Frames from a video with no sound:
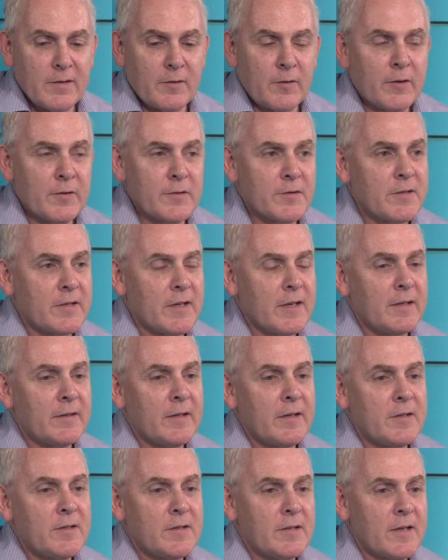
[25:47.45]
not
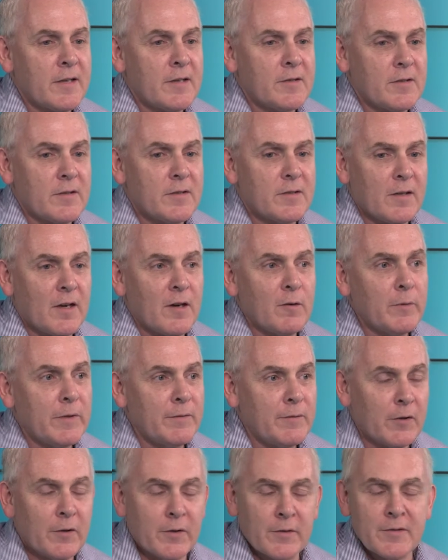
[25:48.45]
seeing these things as, oh,
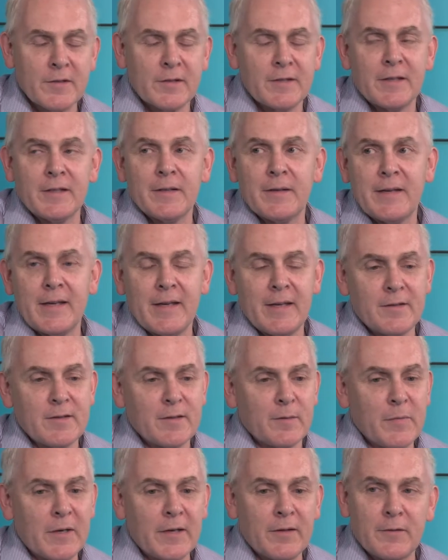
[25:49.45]
we've got to do it,
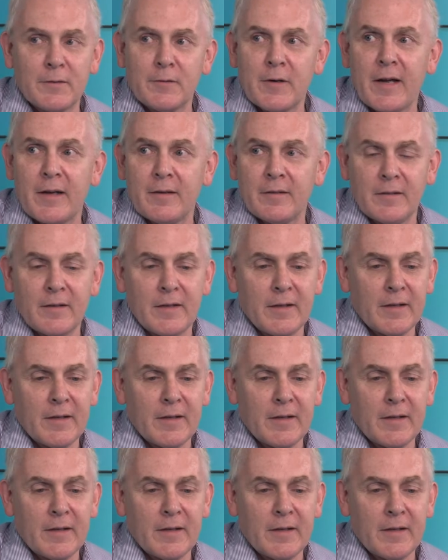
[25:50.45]
it's a big threat,